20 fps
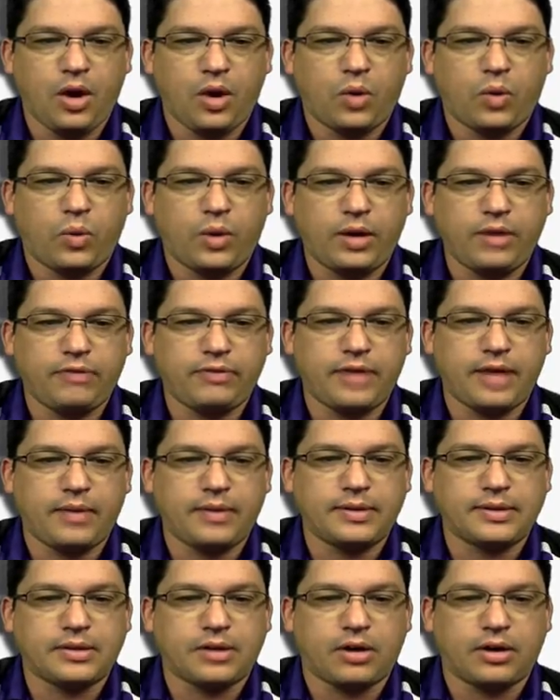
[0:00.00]
One of them
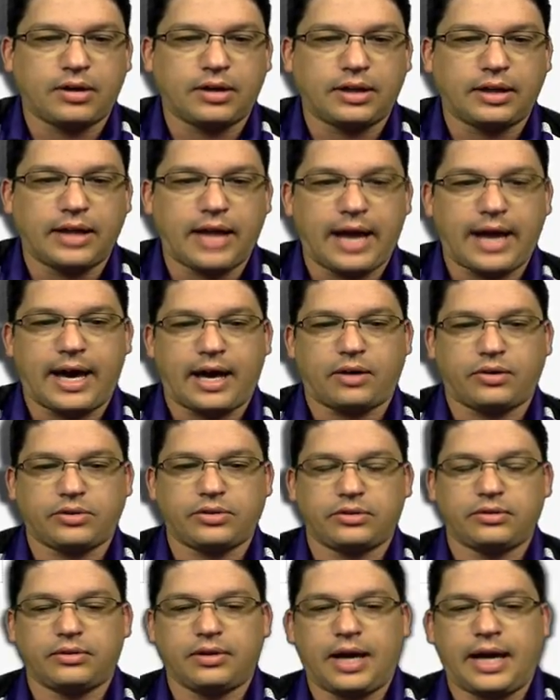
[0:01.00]
is called
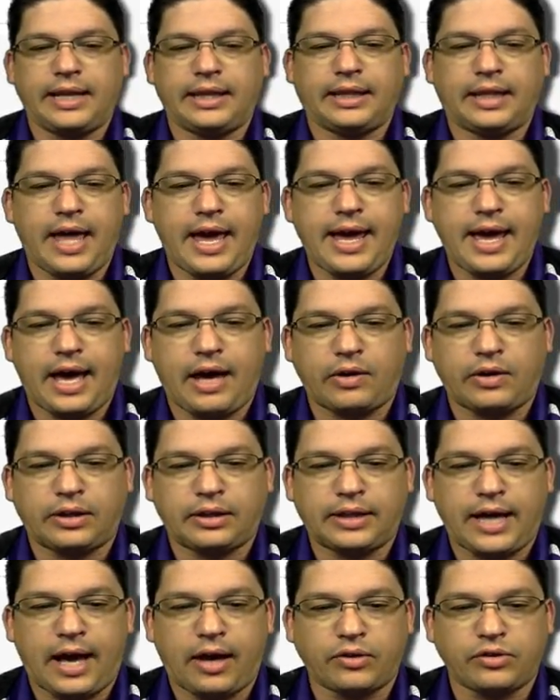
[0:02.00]
layout. And layout
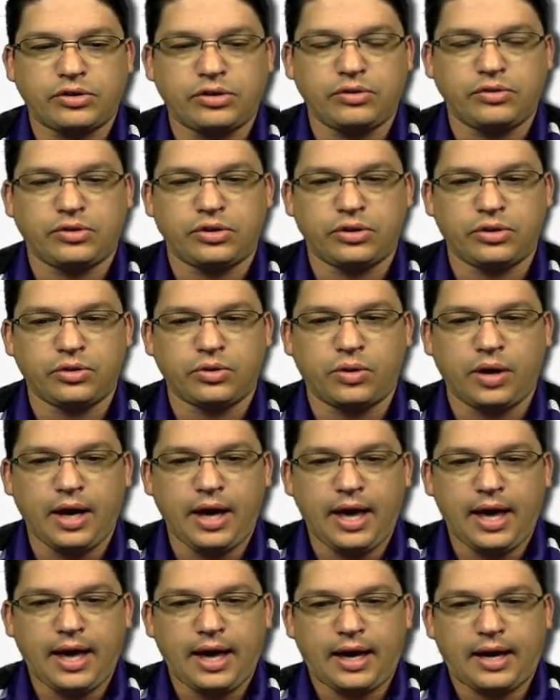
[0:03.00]
allows you to
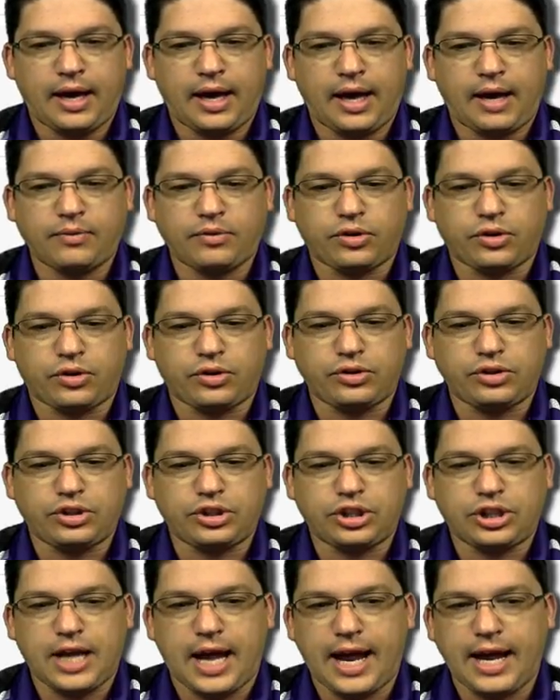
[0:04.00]
uh,
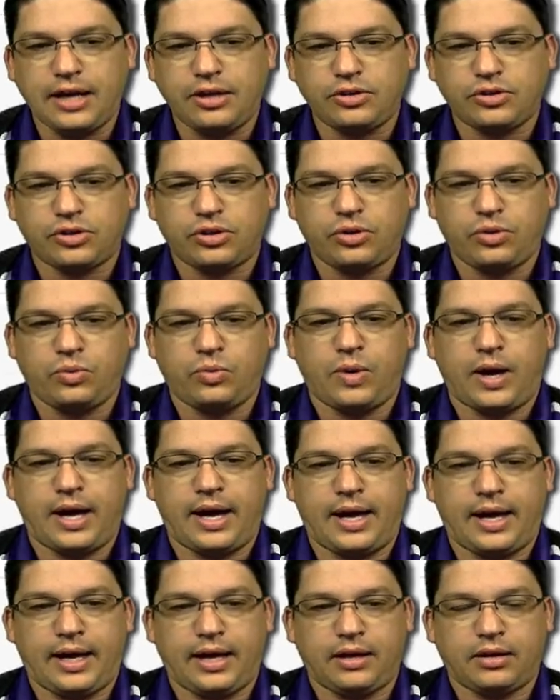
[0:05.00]
change the
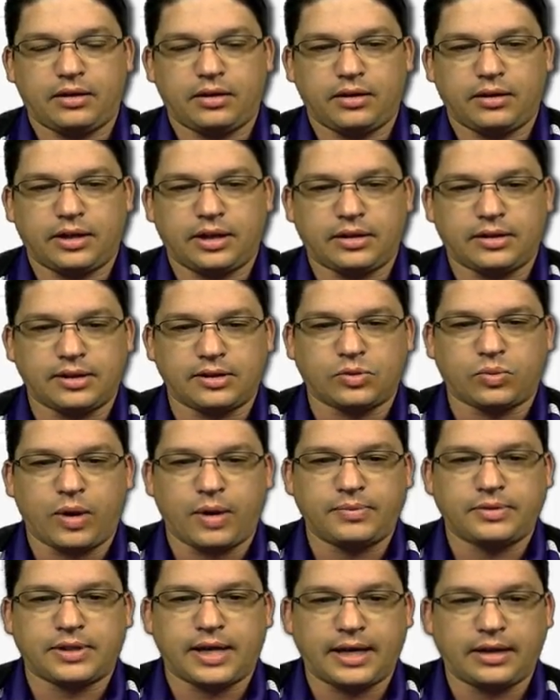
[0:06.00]
way that this
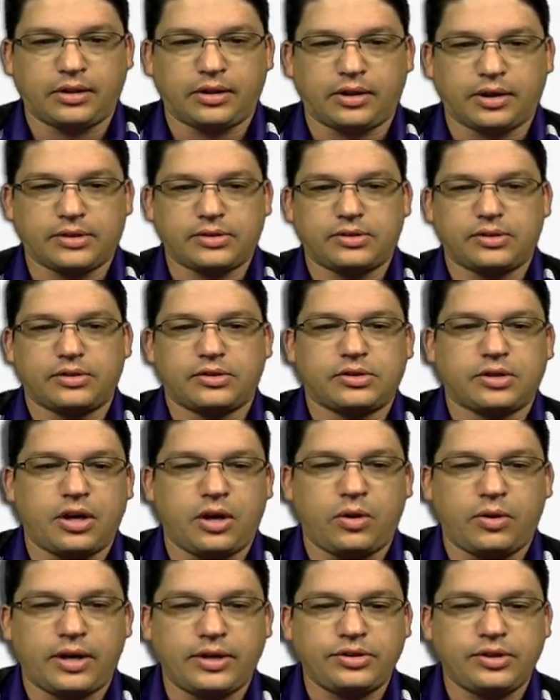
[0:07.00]
website looks.
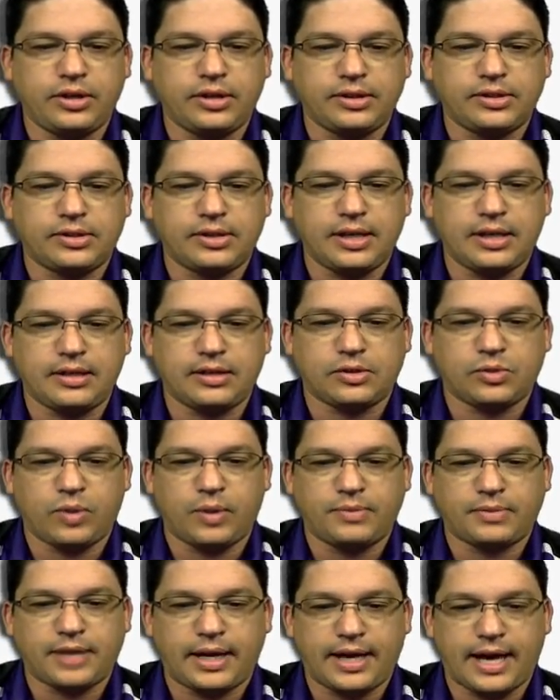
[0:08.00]
So as you can see, this
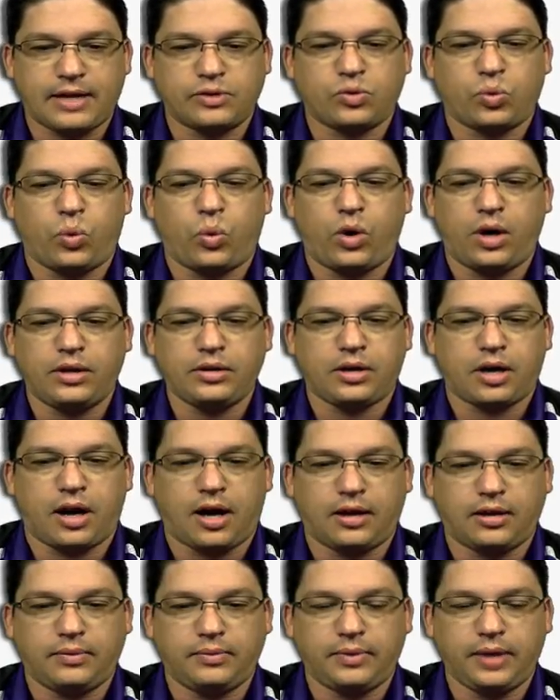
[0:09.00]
website has one
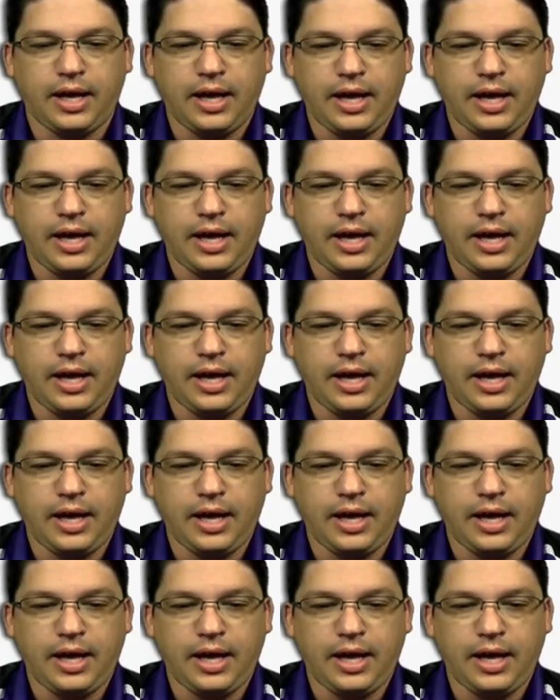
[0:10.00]
column.